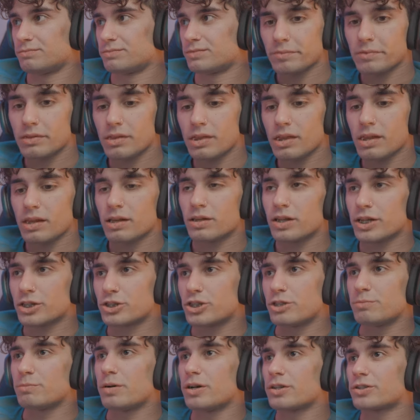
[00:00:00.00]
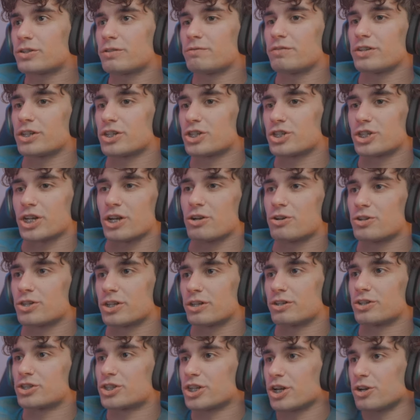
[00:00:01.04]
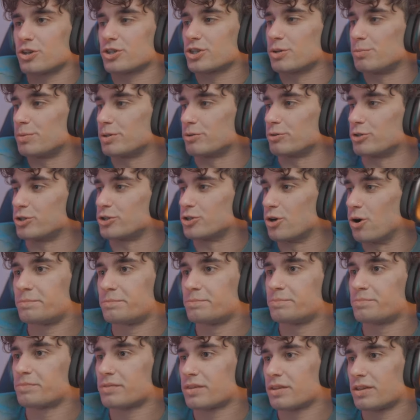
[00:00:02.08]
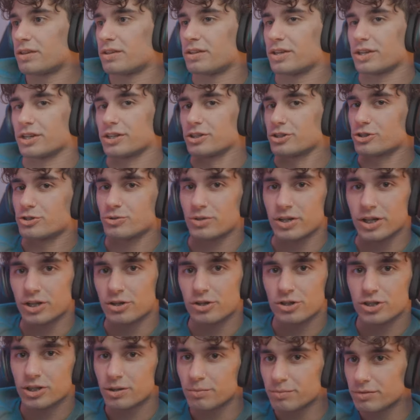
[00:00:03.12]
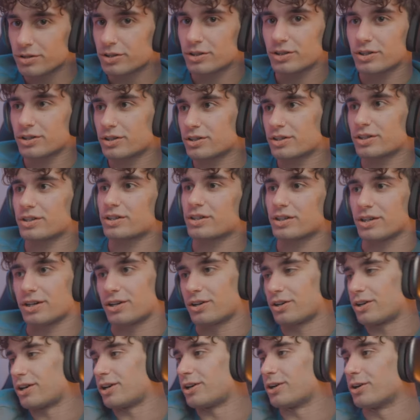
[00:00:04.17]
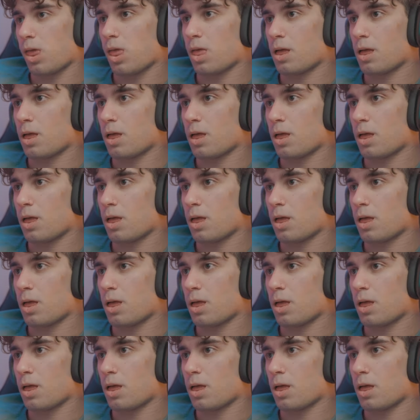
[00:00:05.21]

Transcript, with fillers: Like she must have like shared shared something with Joel, like a drink or something. Like I, I don't know.